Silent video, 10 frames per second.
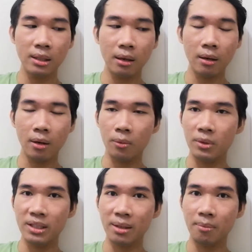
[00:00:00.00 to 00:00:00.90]
uh,
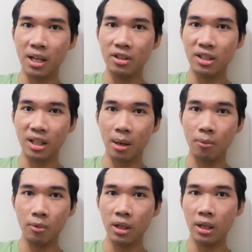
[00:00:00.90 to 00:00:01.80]
recent pages that
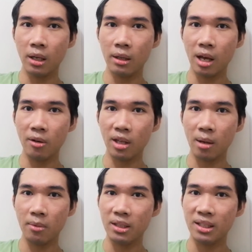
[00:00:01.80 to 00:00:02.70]
I'm reading now that
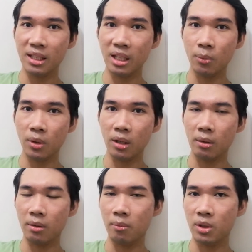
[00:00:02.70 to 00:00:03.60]
I'm in the scene
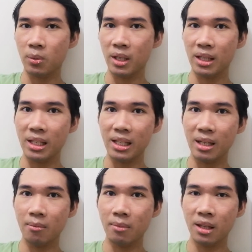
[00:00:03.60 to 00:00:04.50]
with between Nina
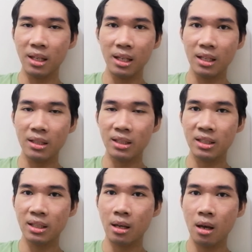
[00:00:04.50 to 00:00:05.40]
and
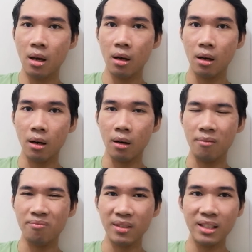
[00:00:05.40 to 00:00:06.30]
Matthias,
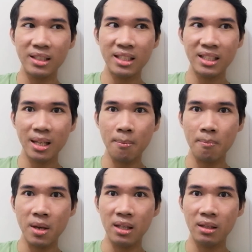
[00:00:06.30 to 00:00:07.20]
um, it's a
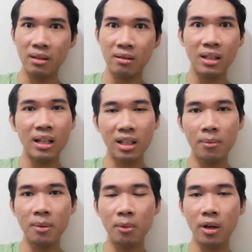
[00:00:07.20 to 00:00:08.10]
bit a
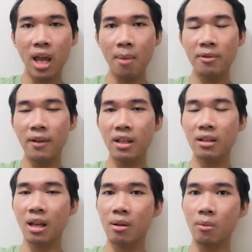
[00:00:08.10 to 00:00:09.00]
little bit more
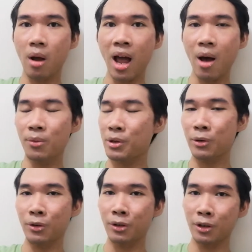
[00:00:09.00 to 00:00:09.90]
captivating than how the
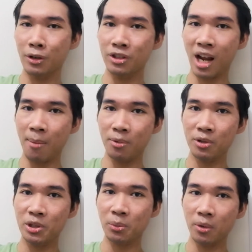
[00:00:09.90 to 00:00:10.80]
earlier
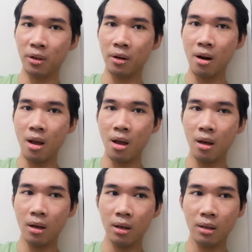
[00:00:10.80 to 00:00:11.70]
chapters were.
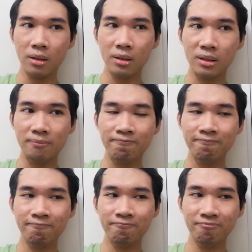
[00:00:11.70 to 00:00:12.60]

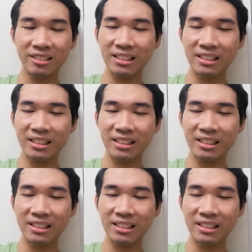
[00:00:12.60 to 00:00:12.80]
Um,